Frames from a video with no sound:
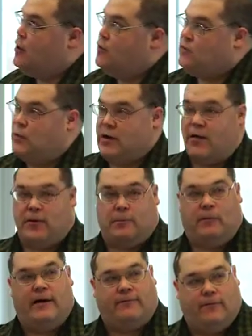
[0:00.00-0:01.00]
So in other
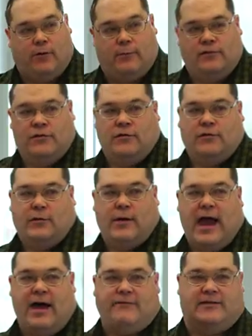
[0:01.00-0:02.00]
platforms, we
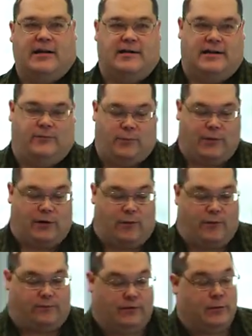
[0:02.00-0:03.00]
have this idea of what we call
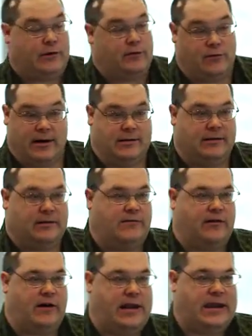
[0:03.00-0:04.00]
a fluid grid. It's
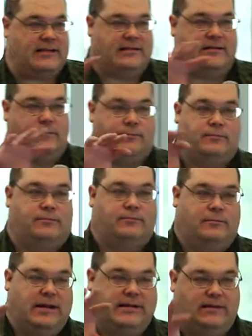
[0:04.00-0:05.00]
very easy
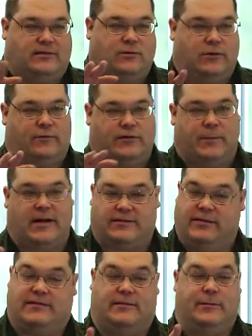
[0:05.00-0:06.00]
the sort of
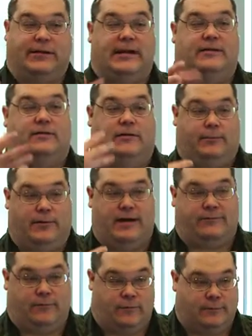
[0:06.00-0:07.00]
responsiveness is built into the
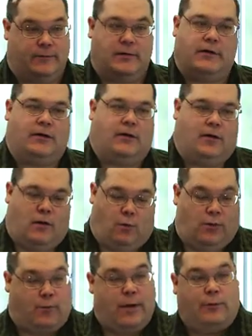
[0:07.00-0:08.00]
platform.
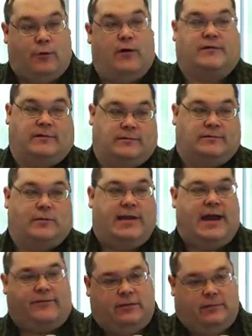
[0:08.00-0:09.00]
With the web, it wasn't. So we
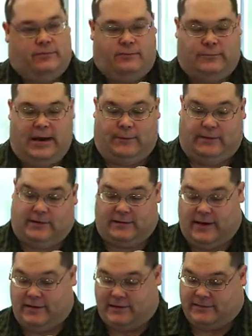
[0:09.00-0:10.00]
have to be able to
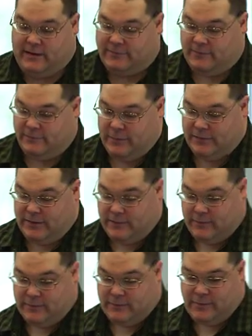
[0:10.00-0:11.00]
design this stuff much
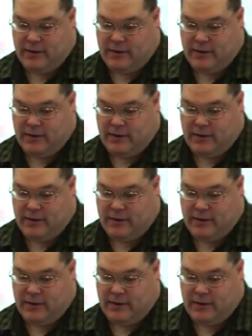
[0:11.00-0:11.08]
easier.